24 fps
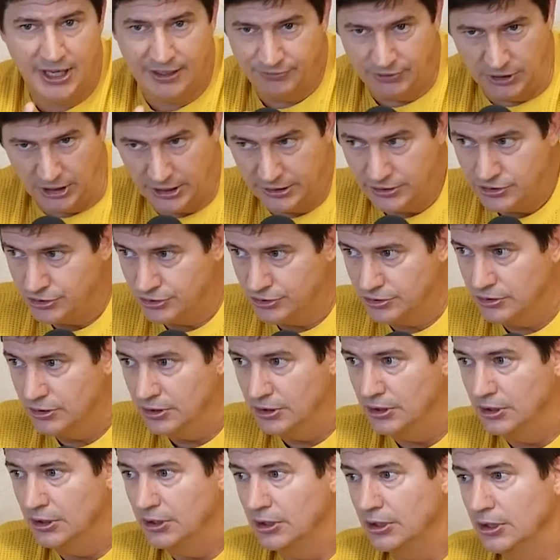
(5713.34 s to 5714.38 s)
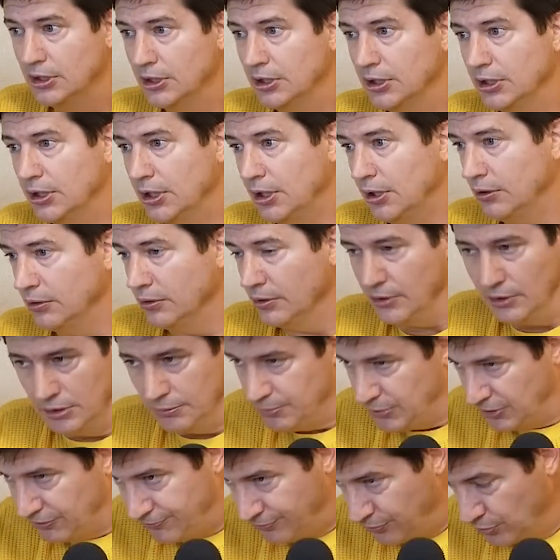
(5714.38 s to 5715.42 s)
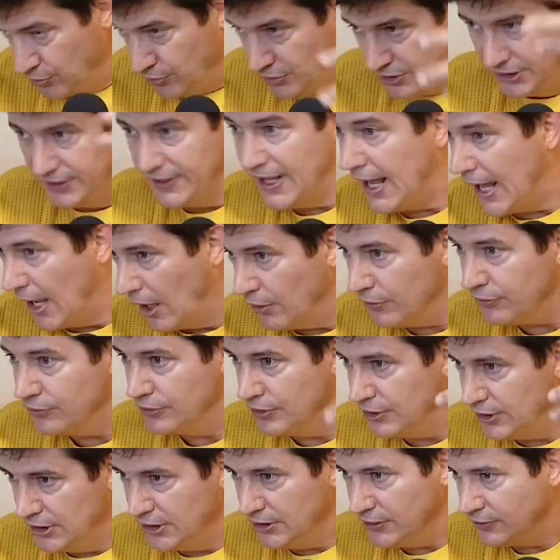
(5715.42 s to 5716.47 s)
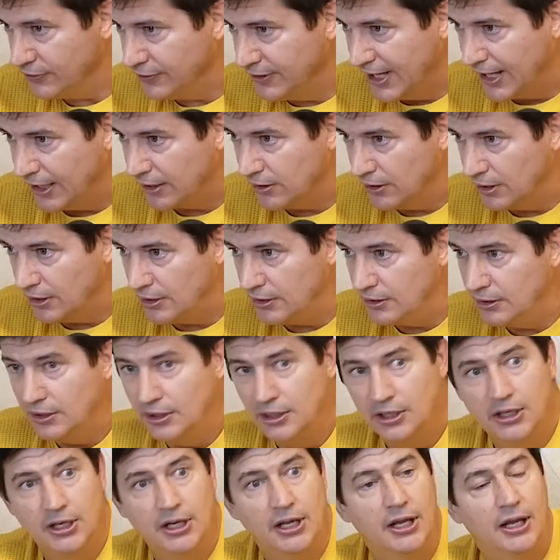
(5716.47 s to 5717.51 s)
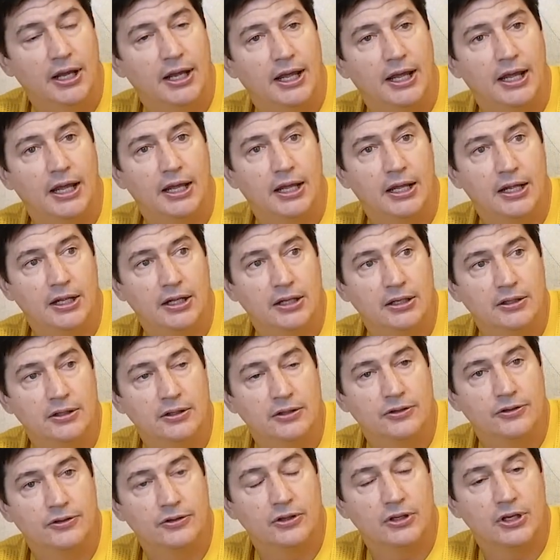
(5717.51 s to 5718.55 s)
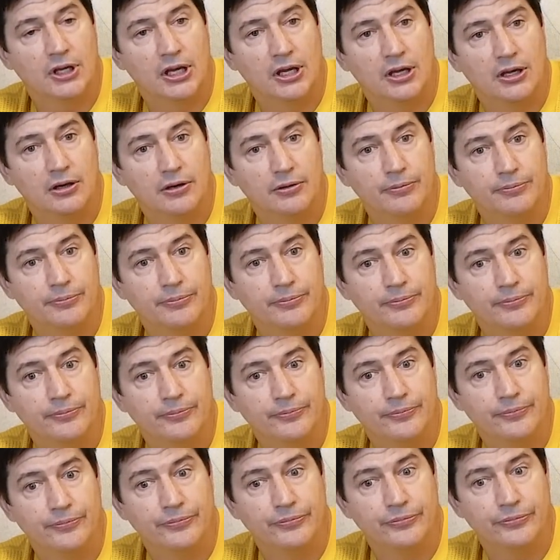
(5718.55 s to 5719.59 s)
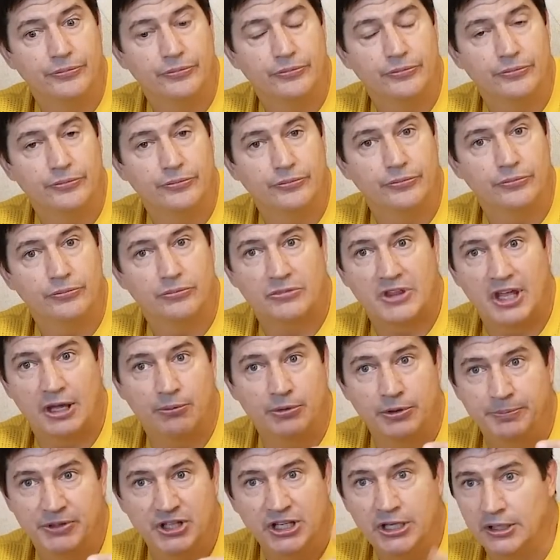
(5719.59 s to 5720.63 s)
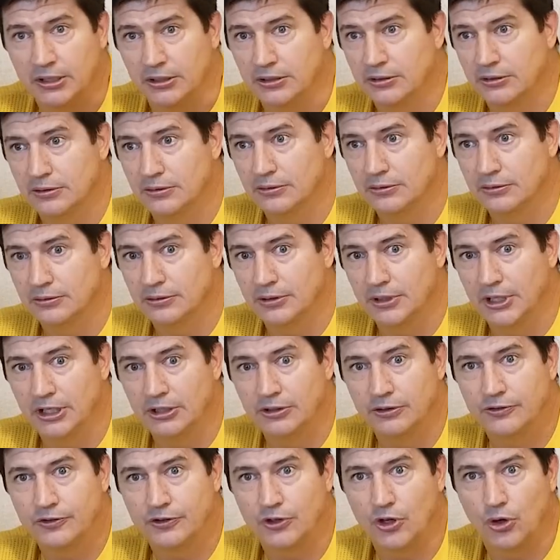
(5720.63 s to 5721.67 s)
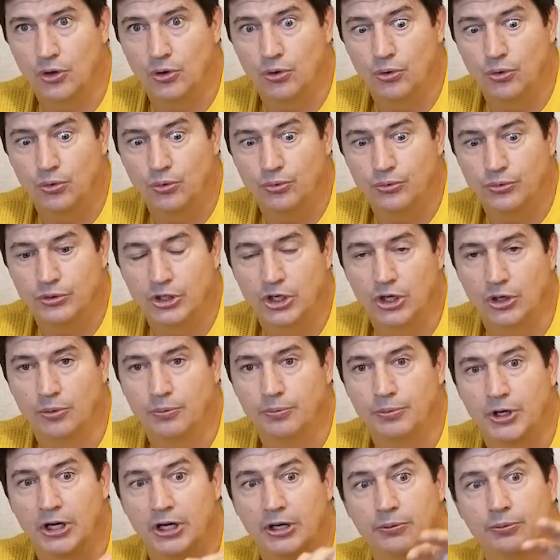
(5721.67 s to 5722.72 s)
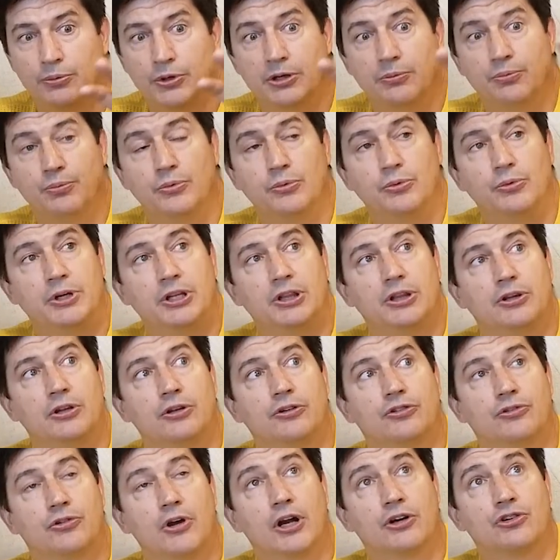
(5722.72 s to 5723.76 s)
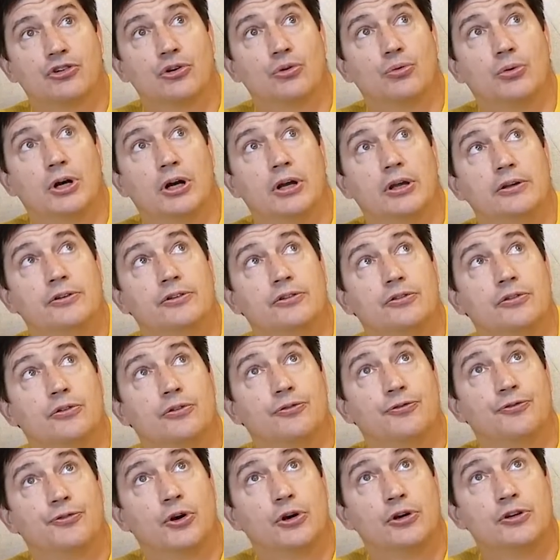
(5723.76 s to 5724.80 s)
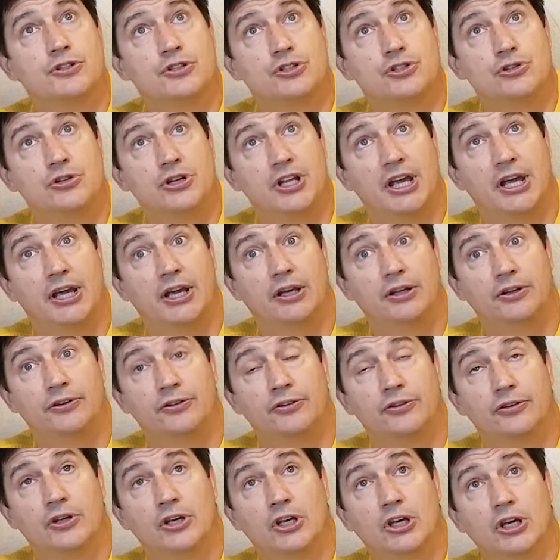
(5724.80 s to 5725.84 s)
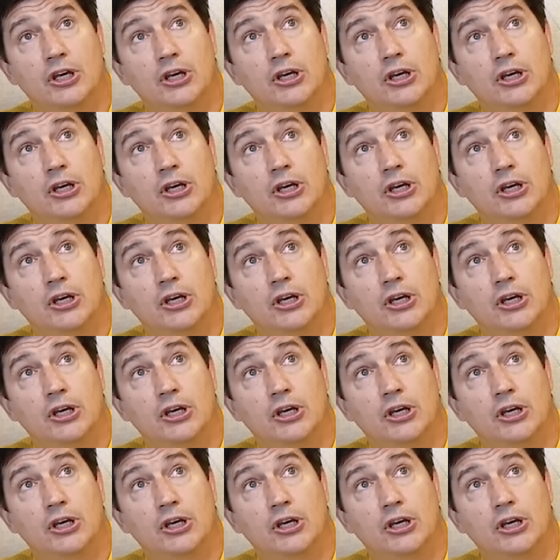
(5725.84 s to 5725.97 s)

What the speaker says: lunch, and there'd be food in the house to snack on, and that would be it. And so, you know, we the structure was the first 2 days,